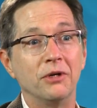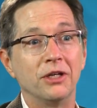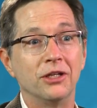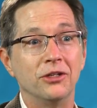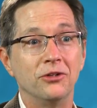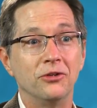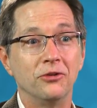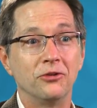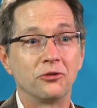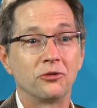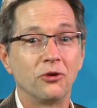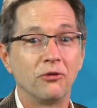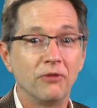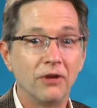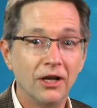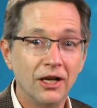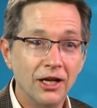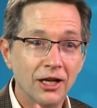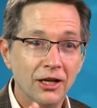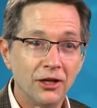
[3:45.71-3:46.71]
We can do sort
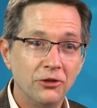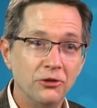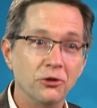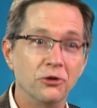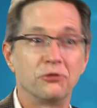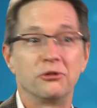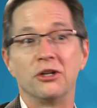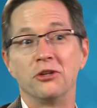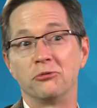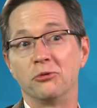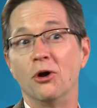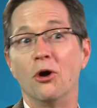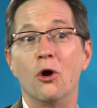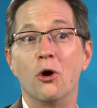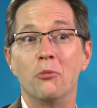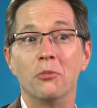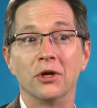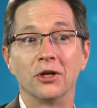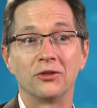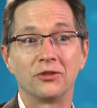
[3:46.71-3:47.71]
of a neurotransmitter
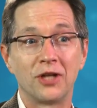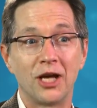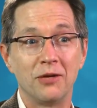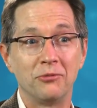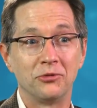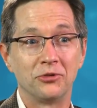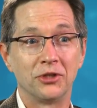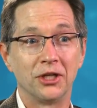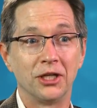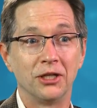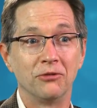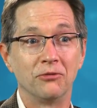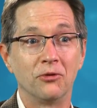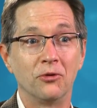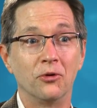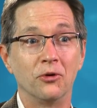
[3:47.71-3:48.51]
omics type study